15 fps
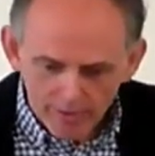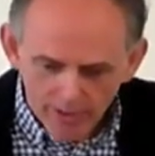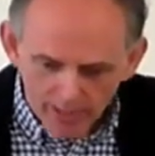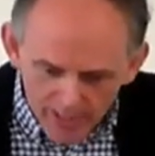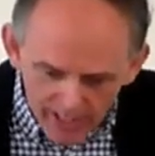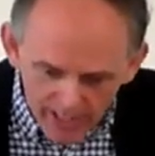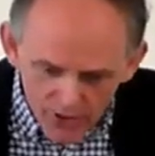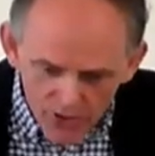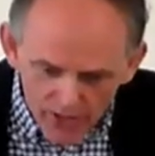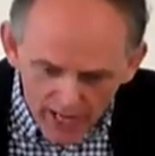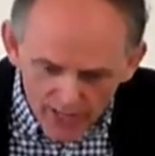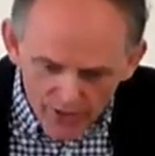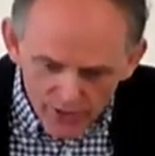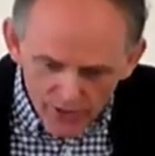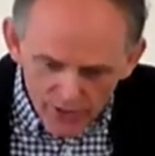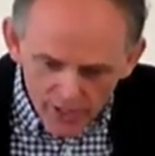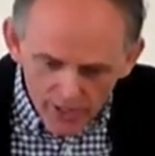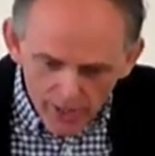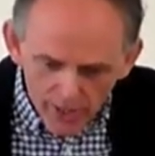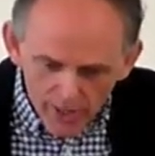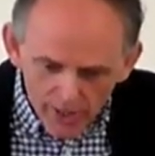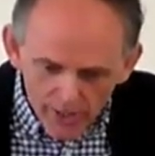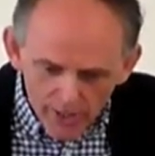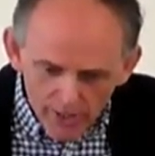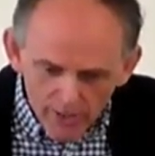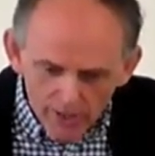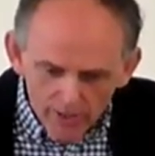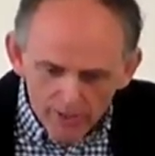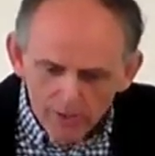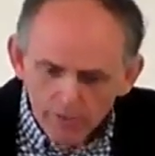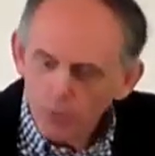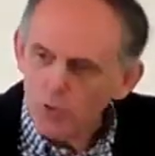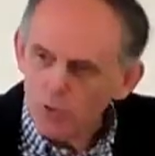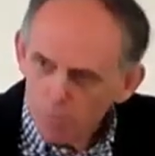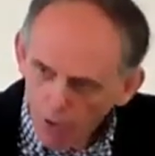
And he says, was